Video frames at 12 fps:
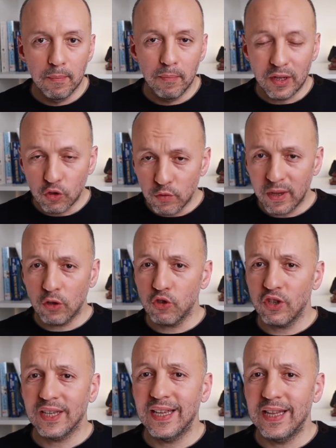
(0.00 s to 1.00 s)
But you may
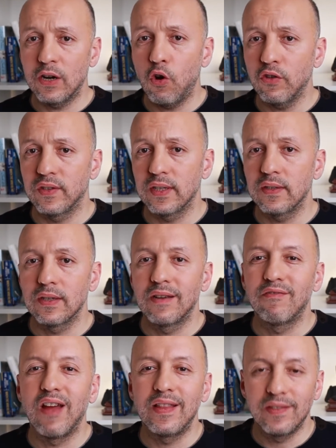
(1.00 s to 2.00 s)
also get an audit
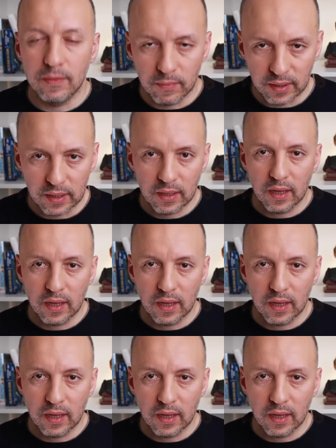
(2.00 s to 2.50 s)
randomly.